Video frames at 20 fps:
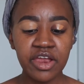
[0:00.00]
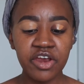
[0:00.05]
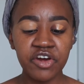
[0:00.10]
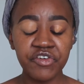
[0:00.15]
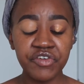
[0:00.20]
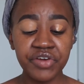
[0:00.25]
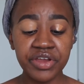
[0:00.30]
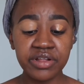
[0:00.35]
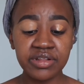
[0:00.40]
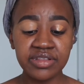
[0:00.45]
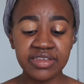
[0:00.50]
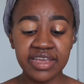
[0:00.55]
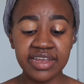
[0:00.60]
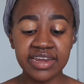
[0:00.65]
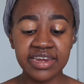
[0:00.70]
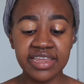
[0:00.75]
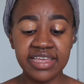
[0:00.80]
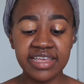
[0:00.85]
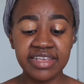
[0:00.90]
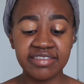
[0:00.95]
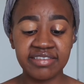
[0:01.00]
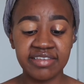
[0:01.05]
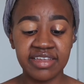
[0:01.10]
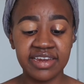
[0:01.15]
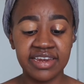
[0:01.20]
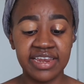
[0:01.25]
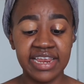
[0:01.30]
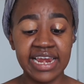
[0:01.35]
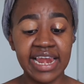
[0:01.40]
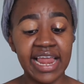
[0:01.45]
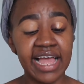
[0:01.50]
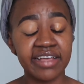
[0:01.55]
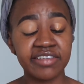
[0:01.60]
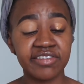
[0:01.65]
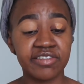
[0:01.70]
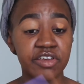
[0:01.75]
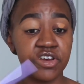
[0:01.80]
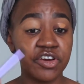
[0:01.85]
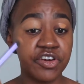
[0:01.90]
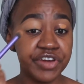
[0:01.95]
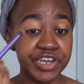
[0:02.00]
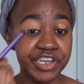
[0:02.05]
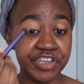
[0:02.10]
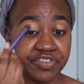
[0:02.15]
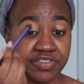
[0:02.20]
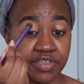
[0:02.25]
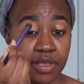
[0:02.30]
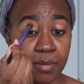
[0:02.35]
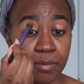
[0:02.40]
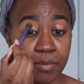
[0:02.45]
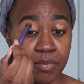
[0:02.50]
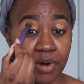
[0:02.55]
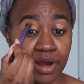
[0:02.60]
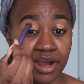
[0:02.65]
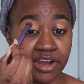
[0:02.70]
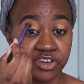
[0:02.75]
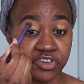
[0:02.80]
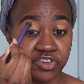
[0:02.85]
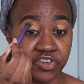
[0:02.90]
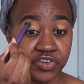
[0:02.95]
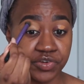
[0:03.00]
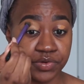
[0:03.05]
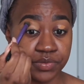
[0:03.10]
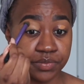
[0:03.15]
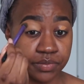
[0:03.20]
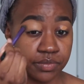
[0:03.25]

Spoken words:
Real Techniques Deluxe Crease Brush.